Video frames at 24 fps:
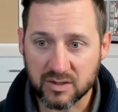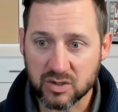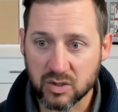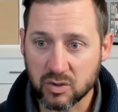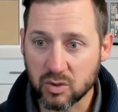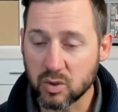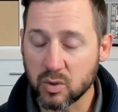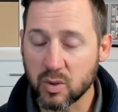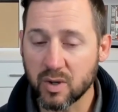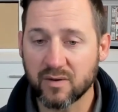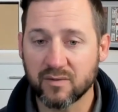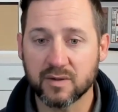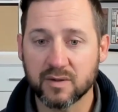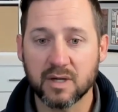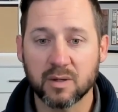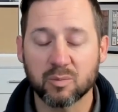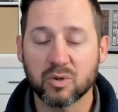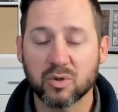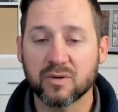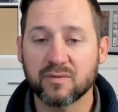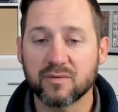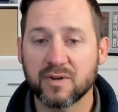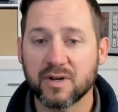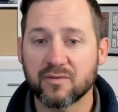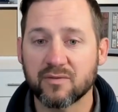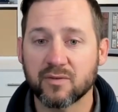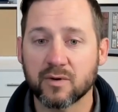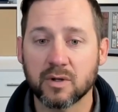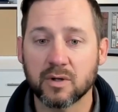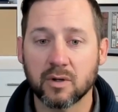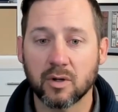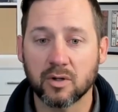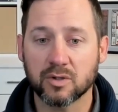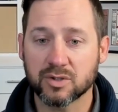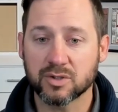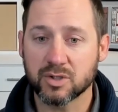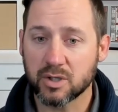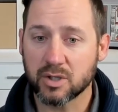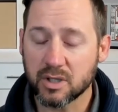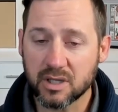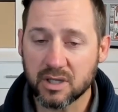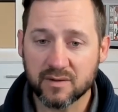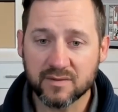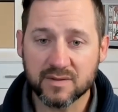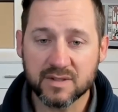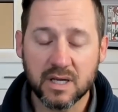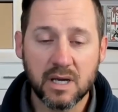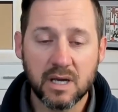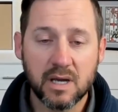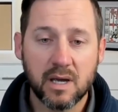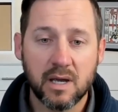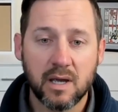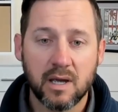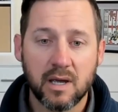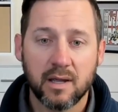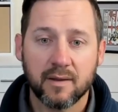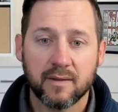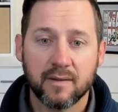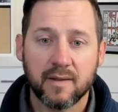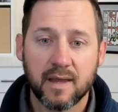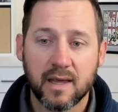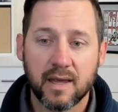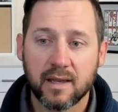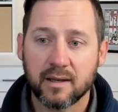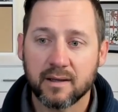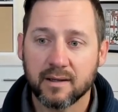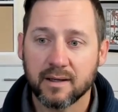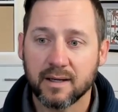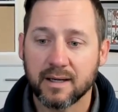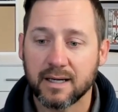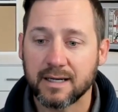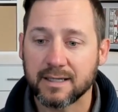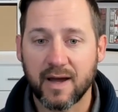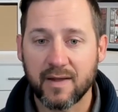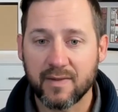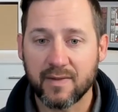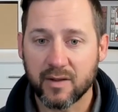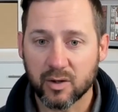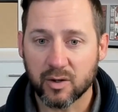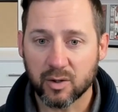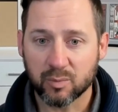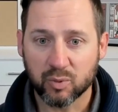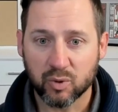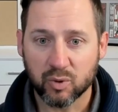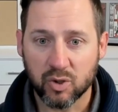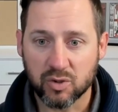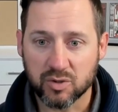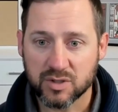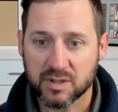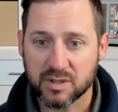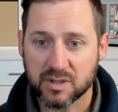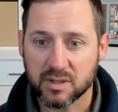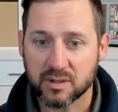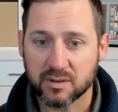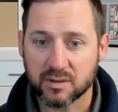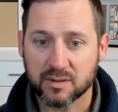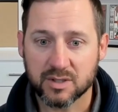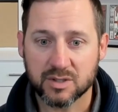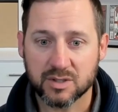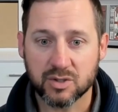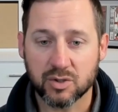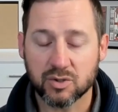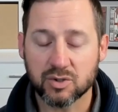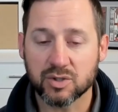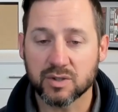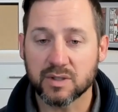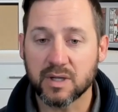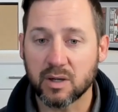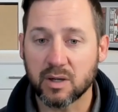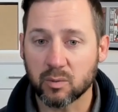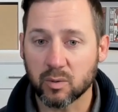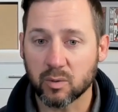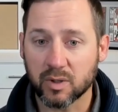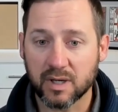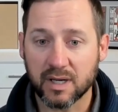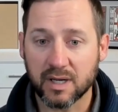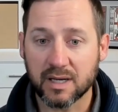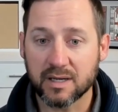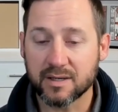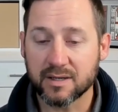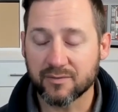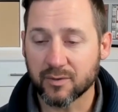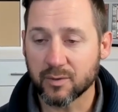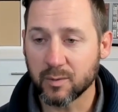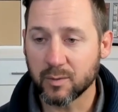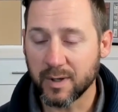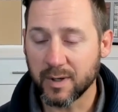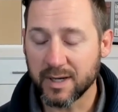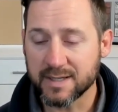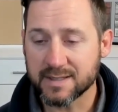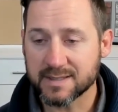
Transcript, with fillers: And so you have a number of different alternatives that define their approach to, to social networking and